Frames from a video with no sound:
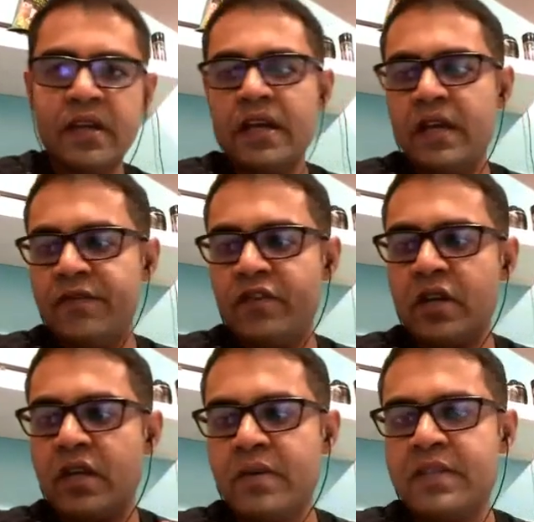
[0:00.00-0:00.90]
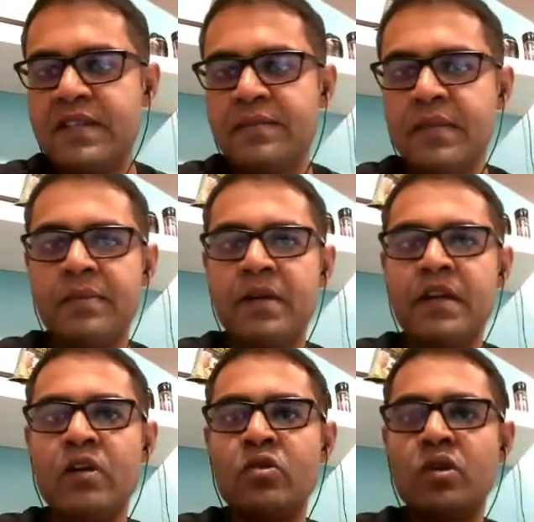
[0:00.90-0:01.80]
if you're given some number, how
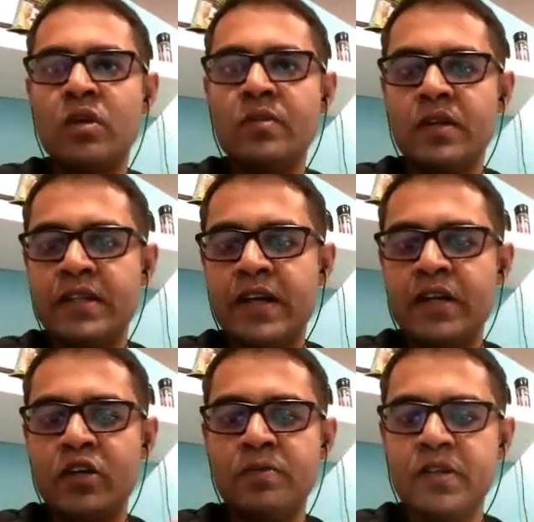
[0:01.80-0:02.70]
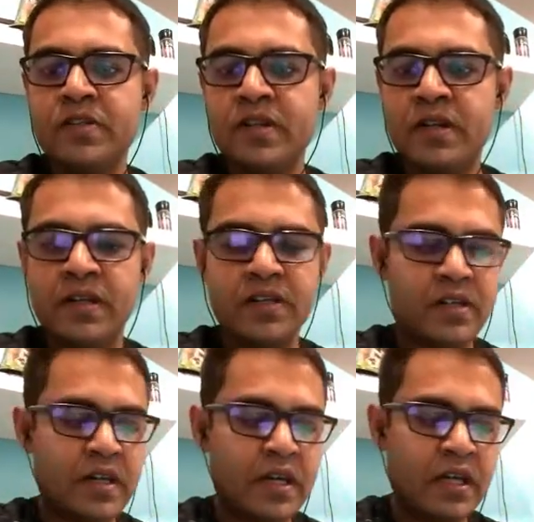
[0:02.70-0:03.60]
to convert that into percentage,
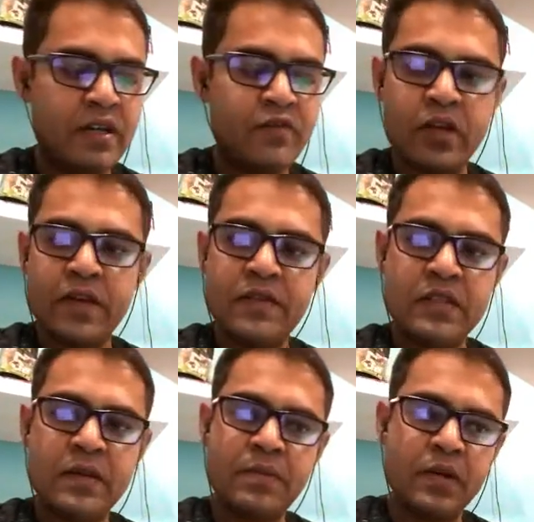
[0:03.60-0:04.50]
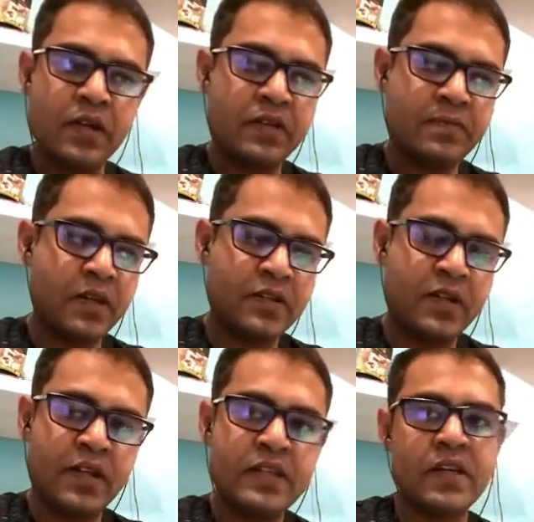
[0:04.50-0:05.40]
and if you're given some
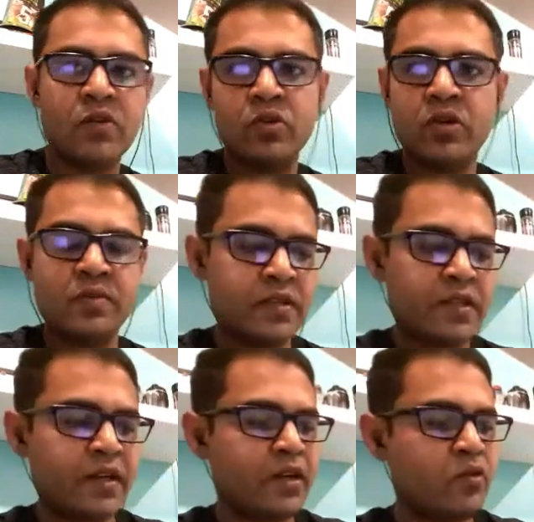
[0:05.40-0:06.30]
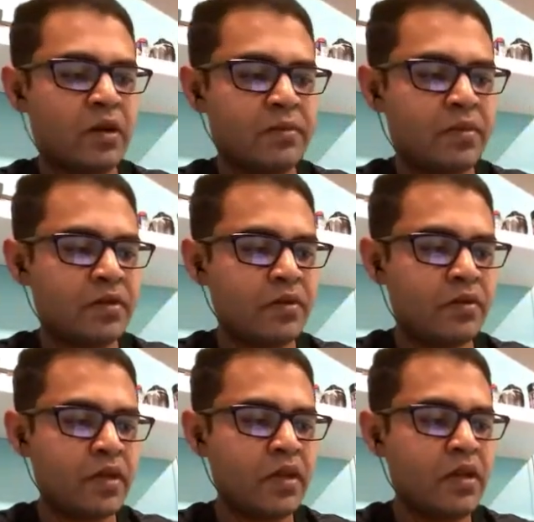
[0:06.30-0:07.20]
percentage, how to convert that into number. Okay.